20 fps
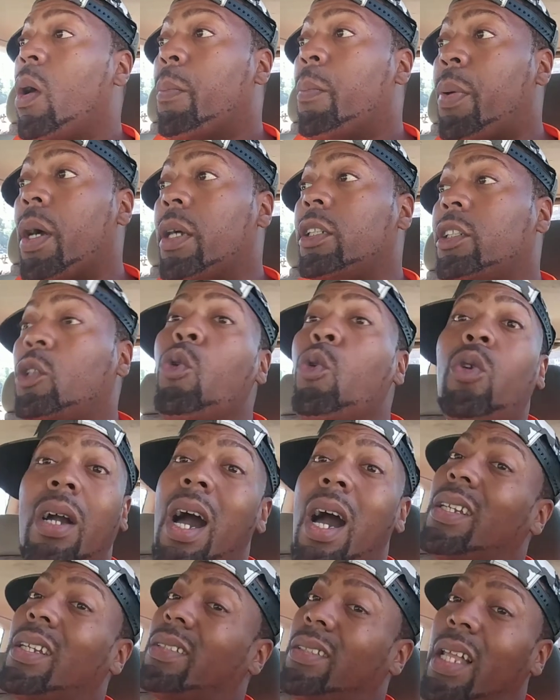But you
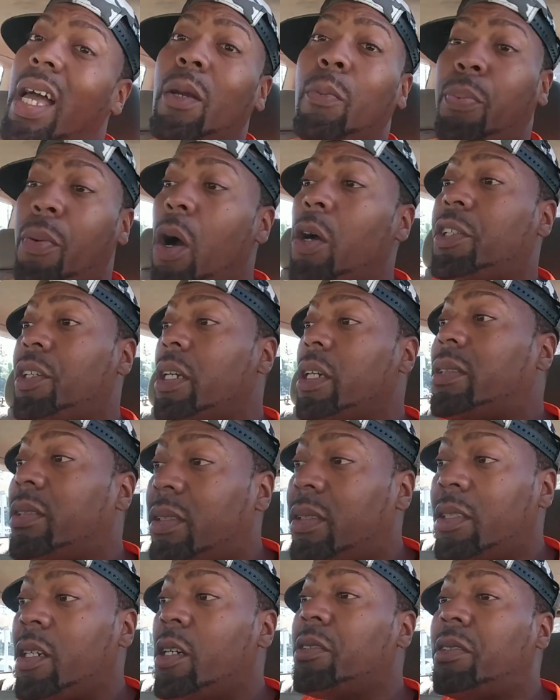kind of like, bro, your
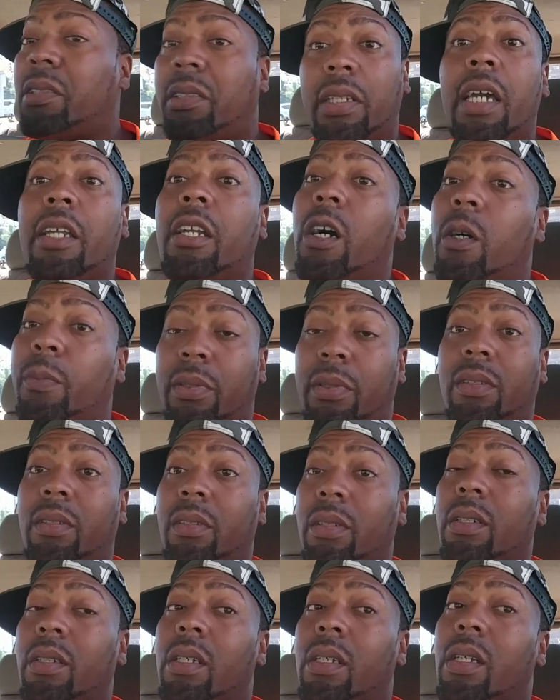your setups,
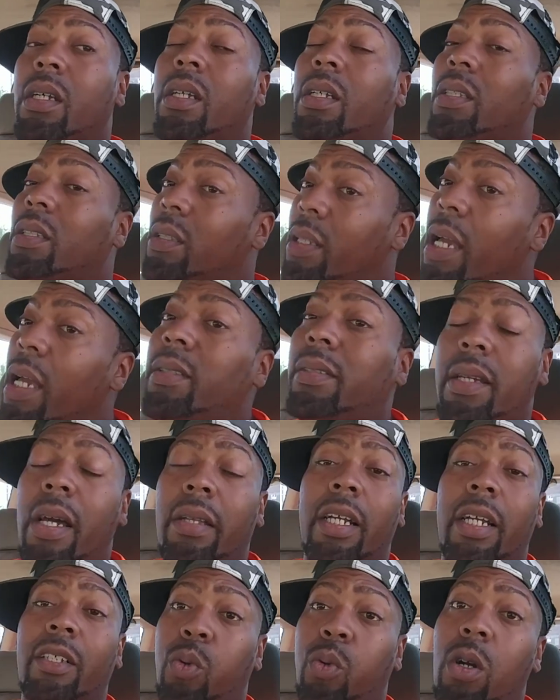they
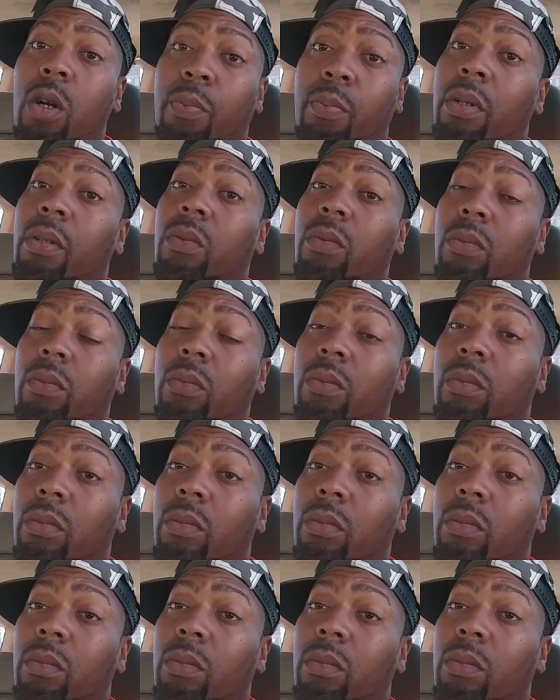sound like twerk, bro.